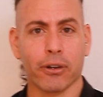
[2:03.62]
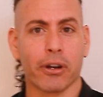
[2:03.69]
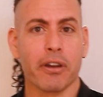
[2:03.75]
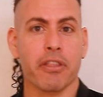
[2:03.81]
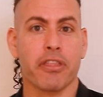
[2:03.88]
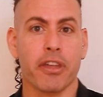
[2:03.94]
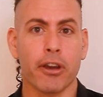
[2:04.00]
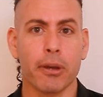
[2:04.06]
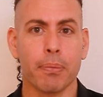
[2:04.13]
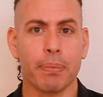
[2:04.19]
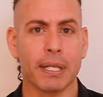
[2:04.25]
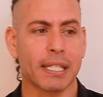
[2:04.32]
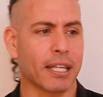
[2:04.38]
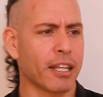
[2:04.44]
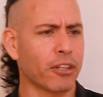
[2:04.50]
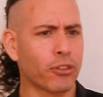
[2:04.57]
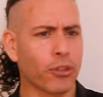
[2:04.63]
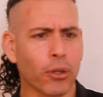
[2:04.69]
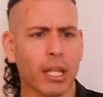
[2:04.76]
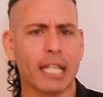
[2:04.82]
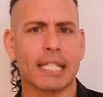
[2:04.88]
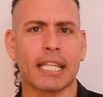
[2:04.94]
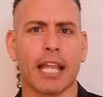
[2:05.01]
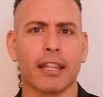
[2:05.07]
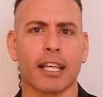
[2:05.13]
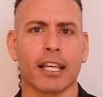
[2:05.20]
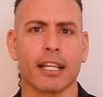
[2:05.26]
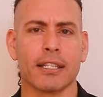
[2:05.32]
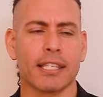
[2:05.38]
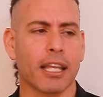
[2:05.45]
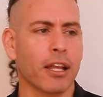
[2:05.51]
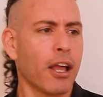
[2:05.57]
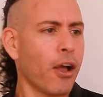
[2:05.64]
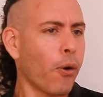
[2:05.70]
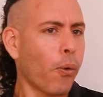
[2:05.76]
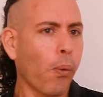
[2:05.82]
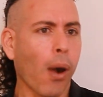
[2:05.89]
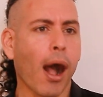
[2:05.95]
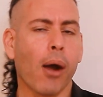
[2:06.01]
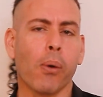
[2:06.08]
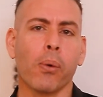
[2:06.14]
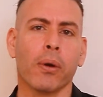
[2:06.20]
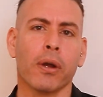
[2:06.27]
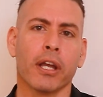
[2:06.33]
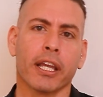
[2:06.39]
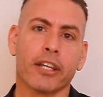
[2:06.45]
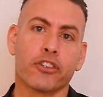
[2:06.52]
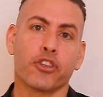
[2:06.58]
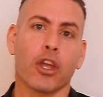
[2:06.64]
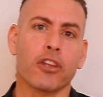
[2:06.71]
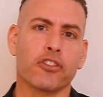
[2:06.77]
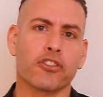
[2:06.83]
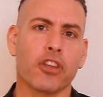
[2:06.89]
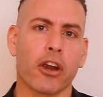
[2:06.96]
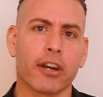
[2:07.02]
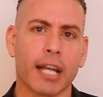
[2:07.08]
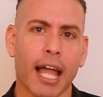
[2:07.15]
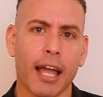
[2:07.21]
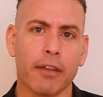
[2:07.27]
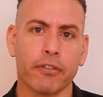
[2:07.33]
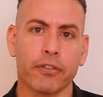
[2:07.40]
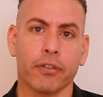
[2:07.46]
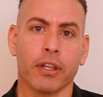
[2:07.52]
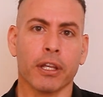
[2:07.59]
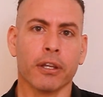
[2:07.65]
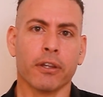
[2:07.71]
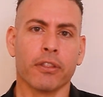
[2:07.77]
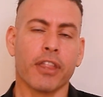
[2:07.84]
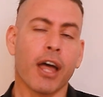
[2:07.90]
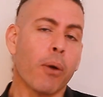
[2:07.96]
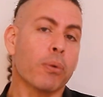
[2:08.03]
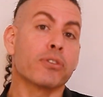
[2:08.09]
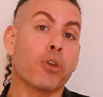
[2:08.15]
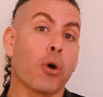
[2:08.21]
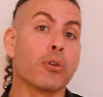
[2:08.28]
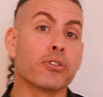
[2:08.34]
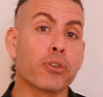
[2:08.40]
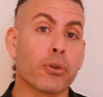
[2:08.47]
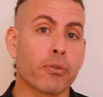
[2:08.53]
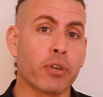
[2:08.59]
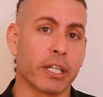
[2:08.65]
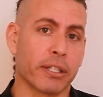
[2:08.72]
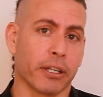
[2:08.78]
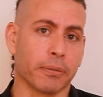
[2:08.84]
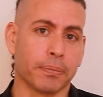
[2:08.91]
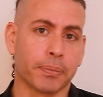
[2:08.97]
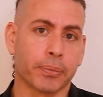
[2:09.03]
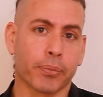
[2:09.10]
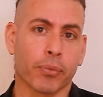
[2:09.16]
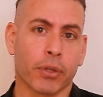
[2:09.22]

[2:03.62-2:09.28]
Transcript: or a therapist and they told us something and said, wow, it changed our life, that was also written.